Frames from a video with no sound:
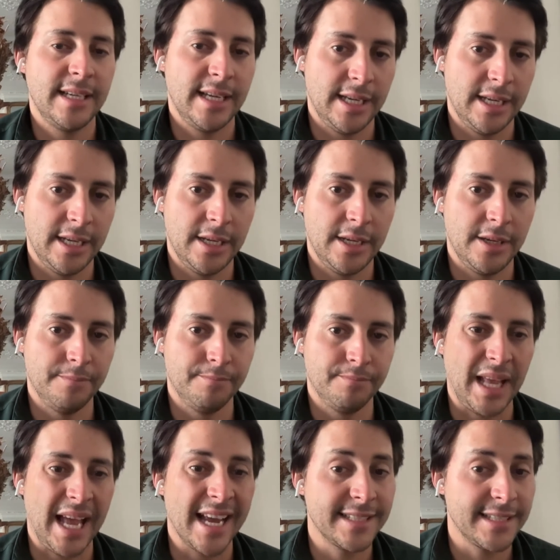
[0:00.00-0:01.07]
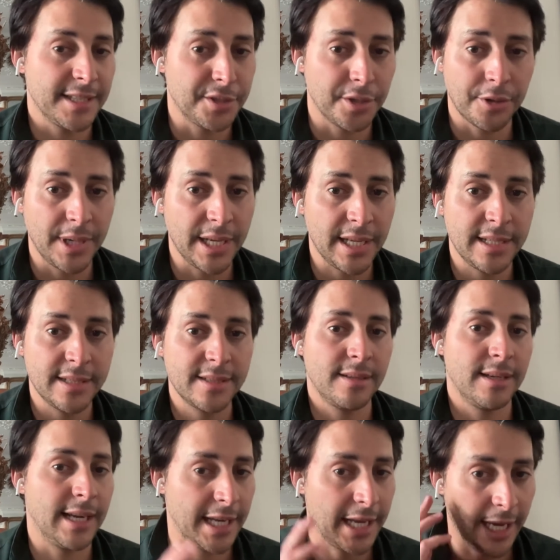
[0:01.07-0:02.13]
accessories
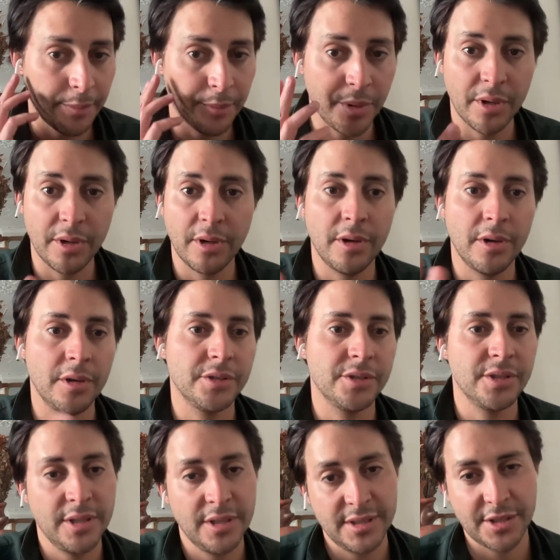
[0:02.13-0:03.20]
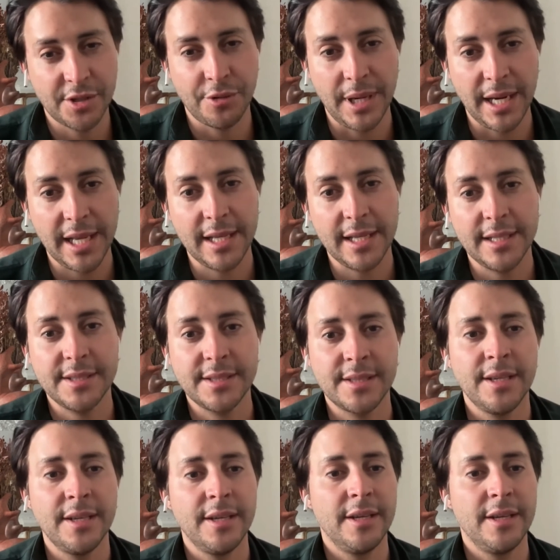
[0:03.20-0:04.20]
like AirPod, screens,